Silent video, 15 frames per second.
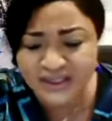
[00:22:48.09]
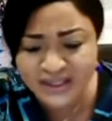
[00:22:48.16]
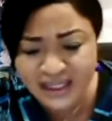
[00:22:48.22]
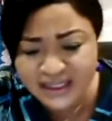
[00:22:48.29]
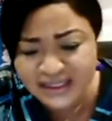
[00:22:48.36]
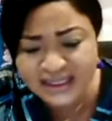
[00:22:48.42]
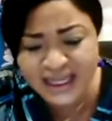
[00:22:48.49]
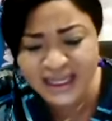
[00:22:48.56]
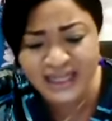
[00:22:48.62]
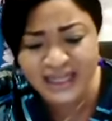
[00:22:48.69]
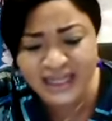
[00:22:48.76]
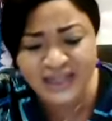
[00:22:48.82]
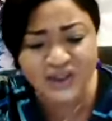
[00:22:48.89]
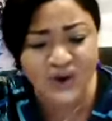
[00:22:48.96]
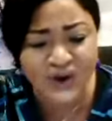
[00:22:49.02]
your
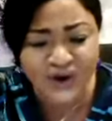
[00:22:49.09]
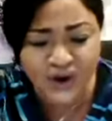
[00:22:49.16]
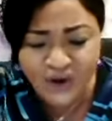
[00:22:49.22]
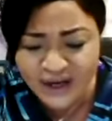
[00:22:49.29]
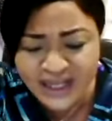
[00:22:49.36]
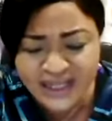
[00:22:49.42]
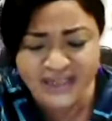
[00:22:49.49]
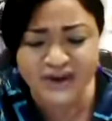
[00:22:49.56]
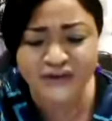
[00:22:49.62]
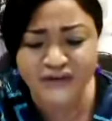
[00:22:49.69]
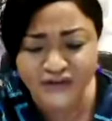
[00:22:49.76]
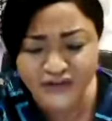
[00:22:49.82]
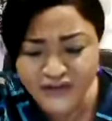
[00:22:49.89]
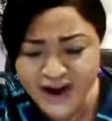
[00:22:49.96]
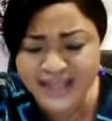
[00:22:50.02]
sisters, your colleagues, your
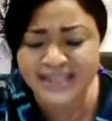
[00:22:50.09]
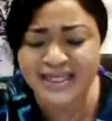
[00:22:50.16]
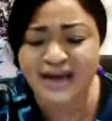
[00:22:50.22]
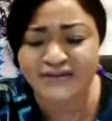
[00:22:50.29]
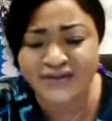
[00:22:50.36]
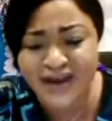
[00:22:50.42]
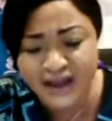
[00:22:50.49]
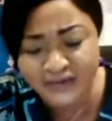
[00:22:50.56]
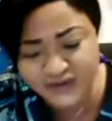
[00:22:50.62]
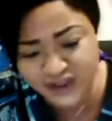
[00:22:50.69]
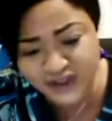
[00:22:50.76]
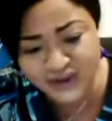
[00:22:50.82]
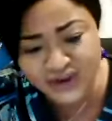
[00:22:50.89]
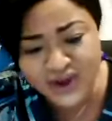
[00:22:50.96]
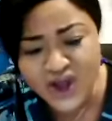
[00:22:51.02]
friends have
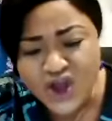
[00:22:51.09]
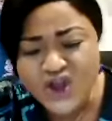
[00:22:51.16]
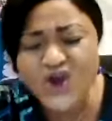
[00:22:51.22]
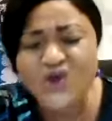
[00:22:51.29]
left you,